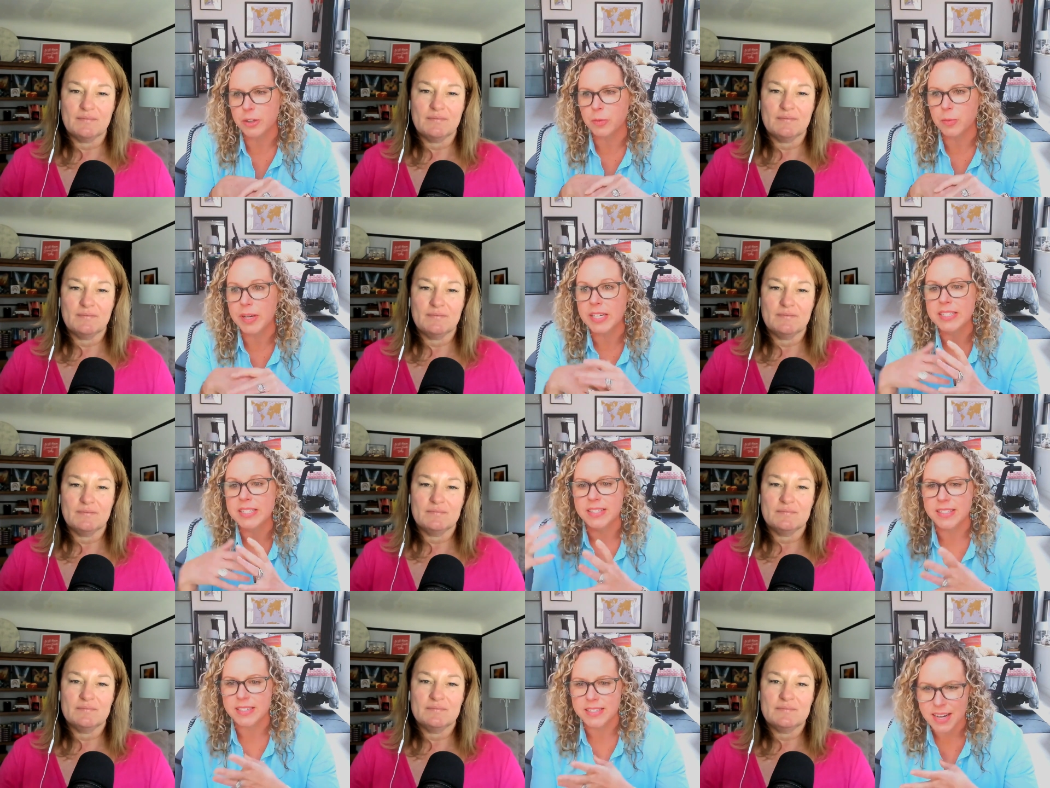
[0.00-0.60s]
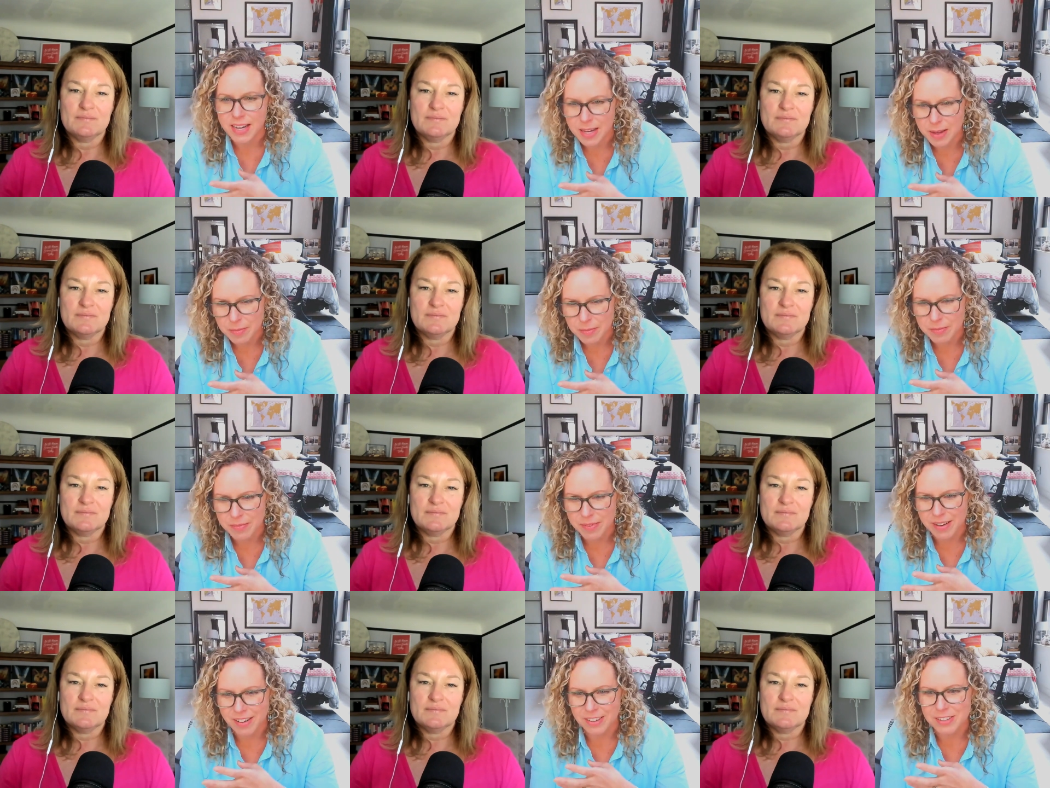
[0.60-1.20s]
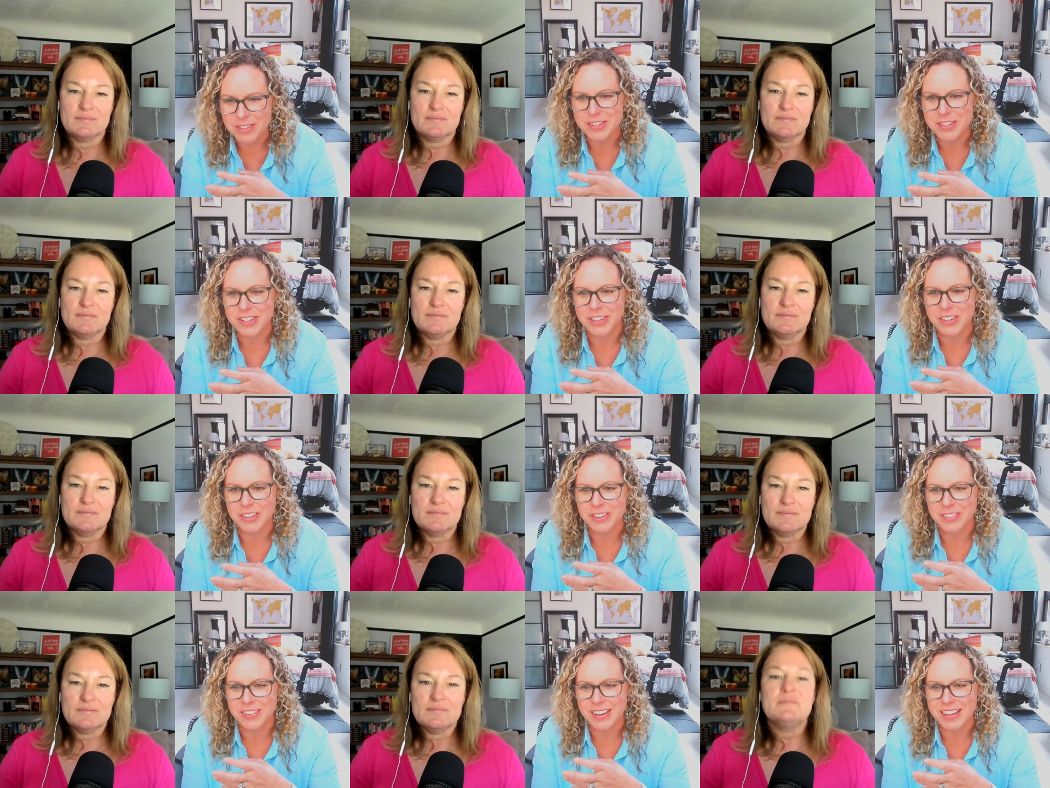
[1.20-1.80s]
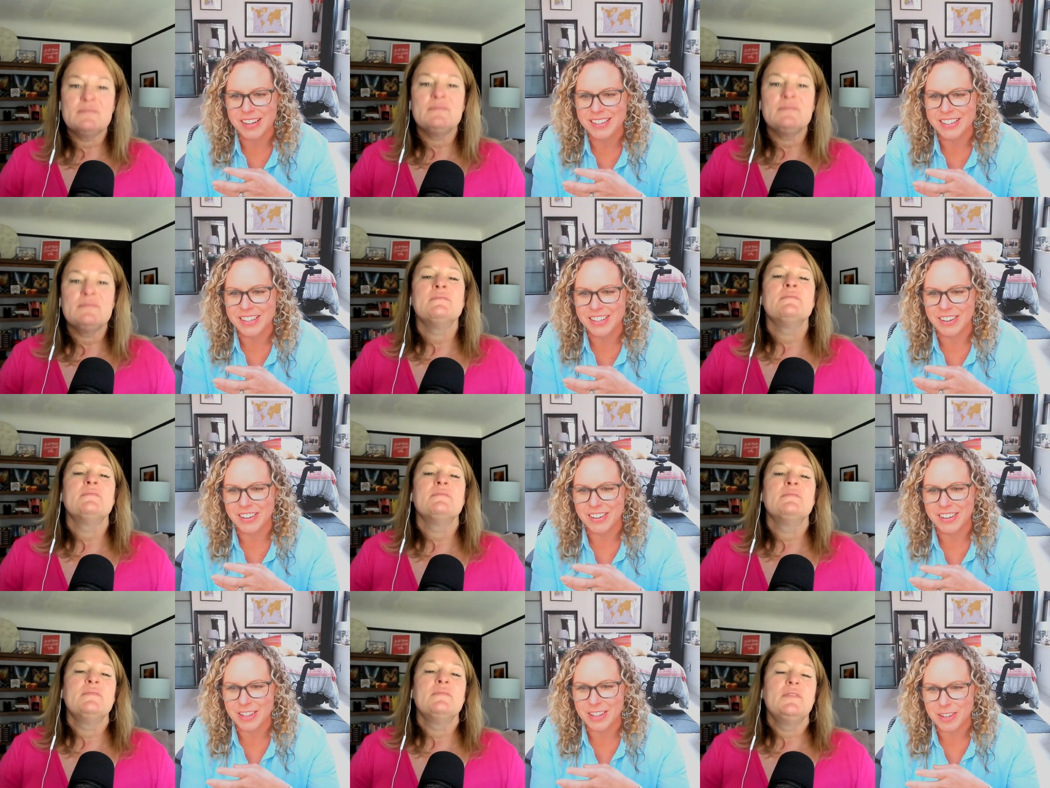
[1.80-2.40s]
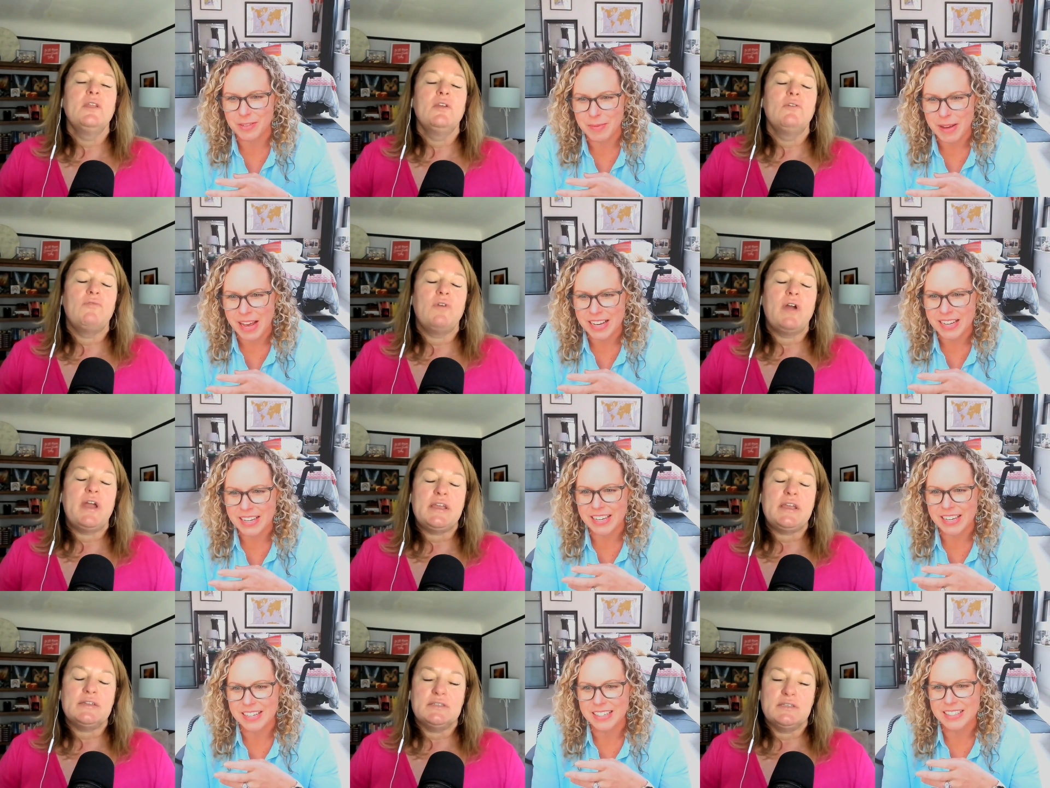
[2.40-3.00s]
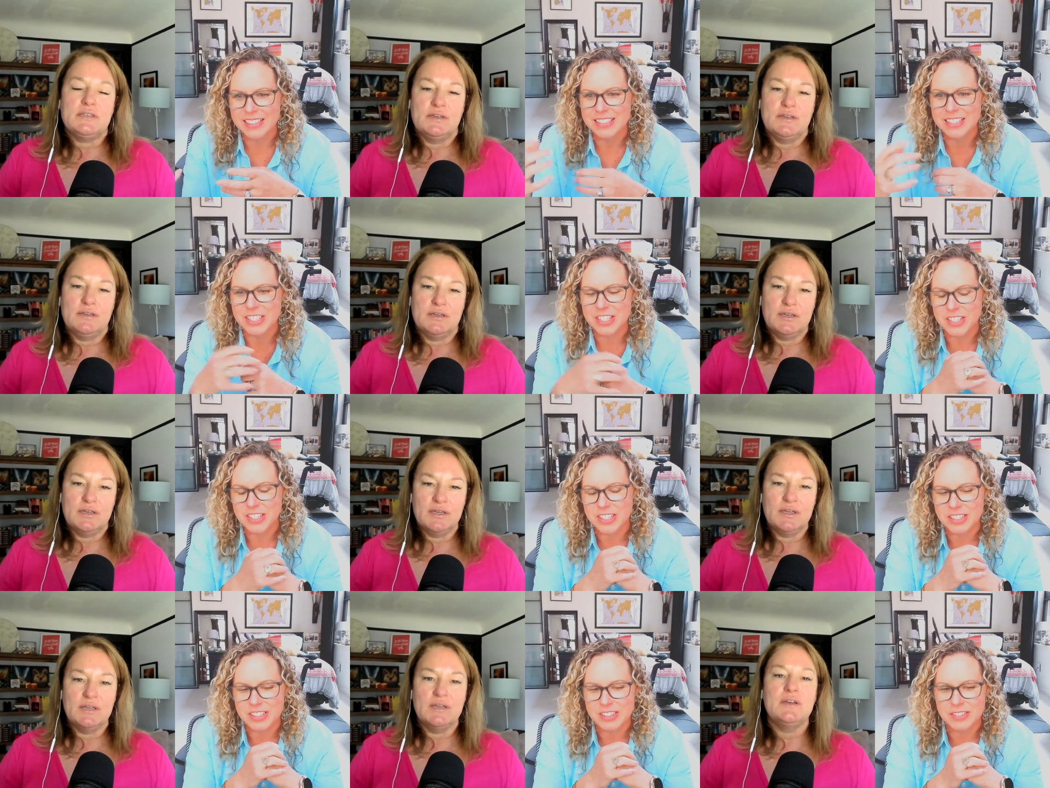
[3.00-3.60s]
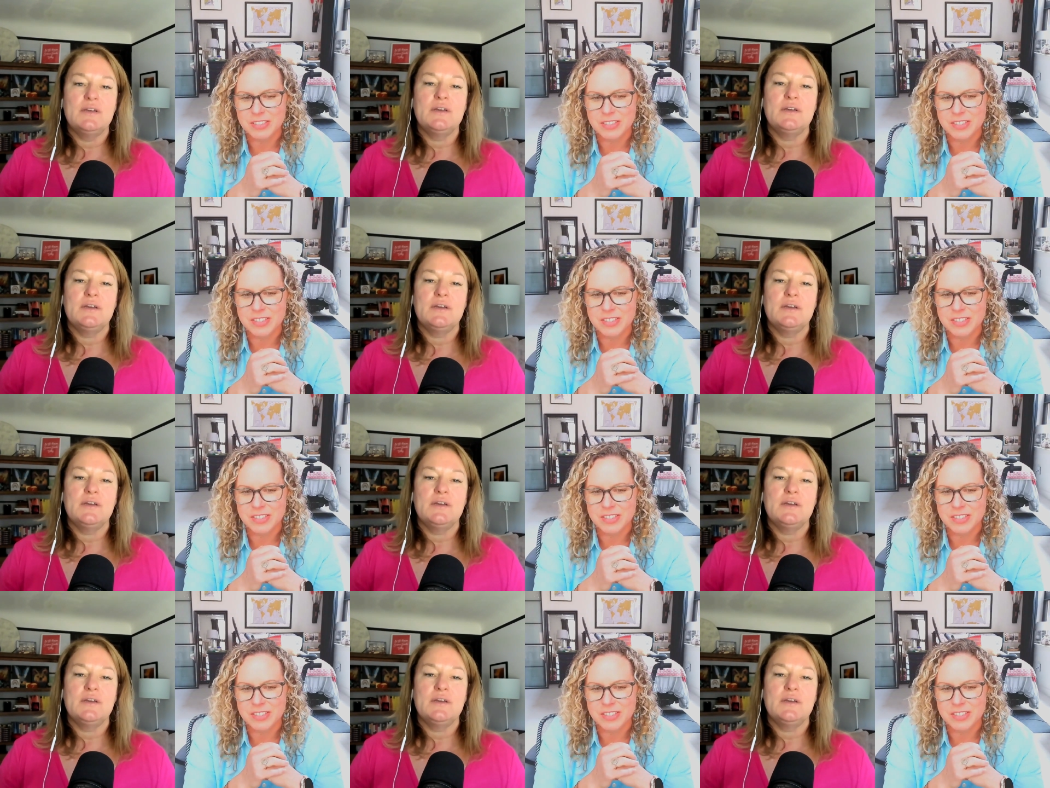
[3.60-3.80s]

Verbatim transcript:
Speaker 1: you're wasting time also as you know at the back right. end to